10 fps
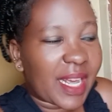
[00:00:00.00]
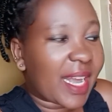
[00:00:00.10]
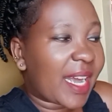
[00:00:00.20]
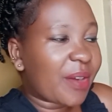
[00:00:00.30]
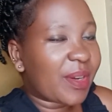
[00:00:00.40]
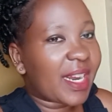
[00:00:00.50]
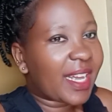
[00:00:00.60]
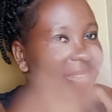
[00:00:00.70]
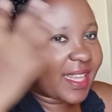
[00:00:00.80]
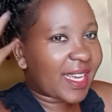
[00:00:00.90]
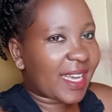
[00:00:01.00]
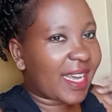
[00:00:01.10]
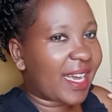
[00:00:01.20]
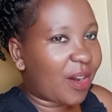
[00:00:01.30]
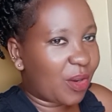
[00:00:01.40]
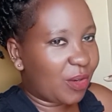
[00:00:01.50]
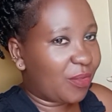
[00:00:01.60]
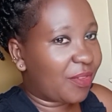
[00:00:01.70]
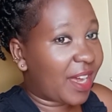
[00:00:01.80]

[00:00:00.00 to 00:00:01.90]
Like, I don't like the hair all over,